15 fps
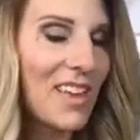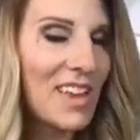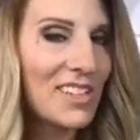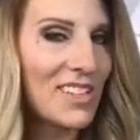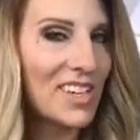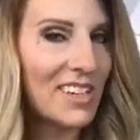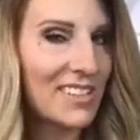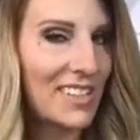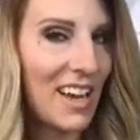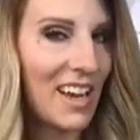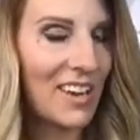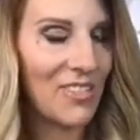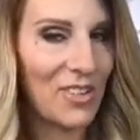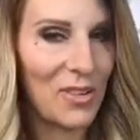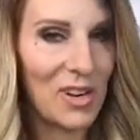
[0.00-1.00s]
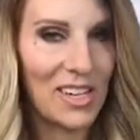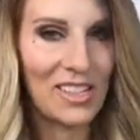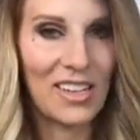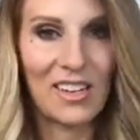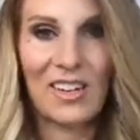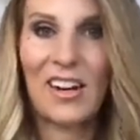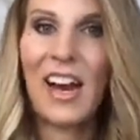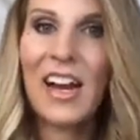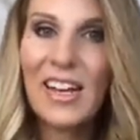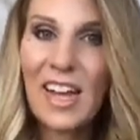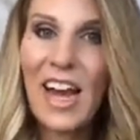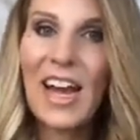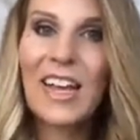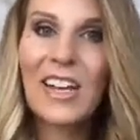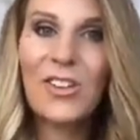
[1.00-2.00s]
Jenny's kind of a quiet talker.
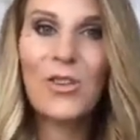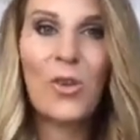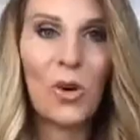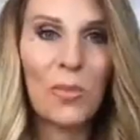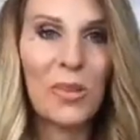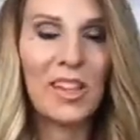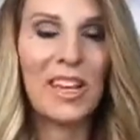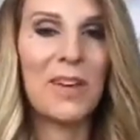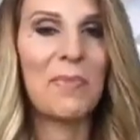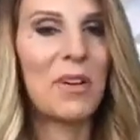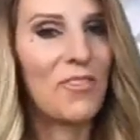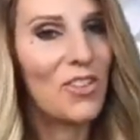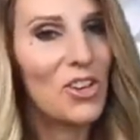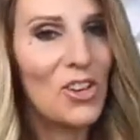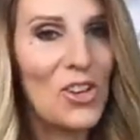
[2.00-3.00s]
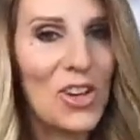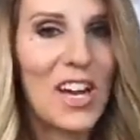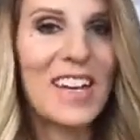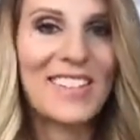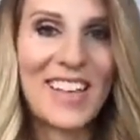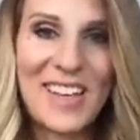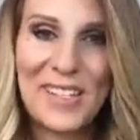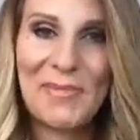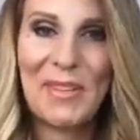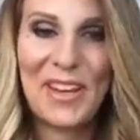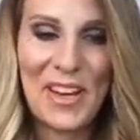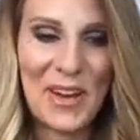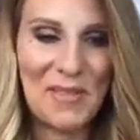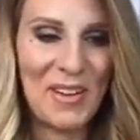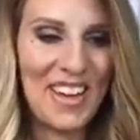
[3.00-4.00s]
I normally am, but for you guys, I speak
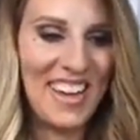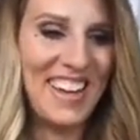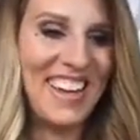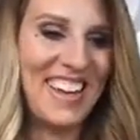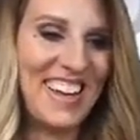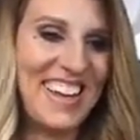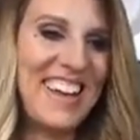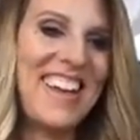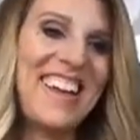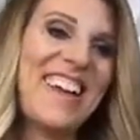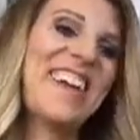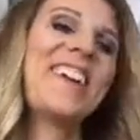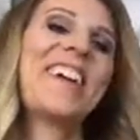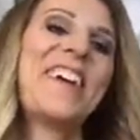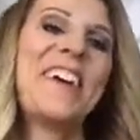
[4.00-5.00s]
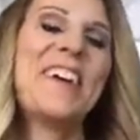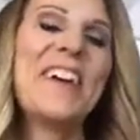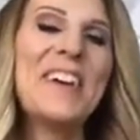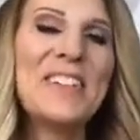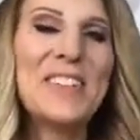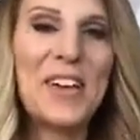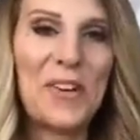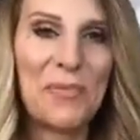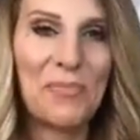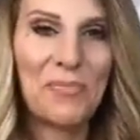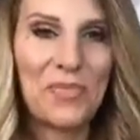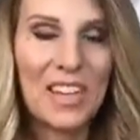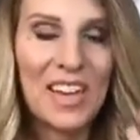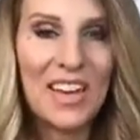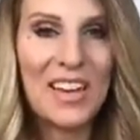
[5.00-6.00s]
up. Okay, so.
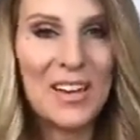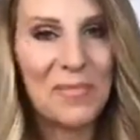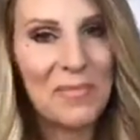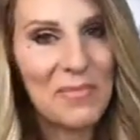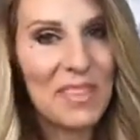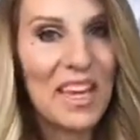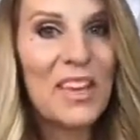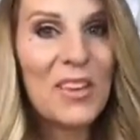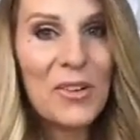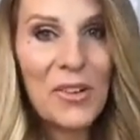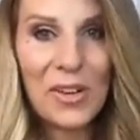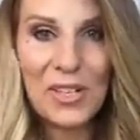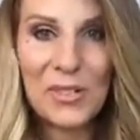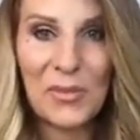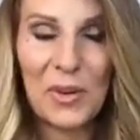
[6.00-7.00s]
Thank you, Chris.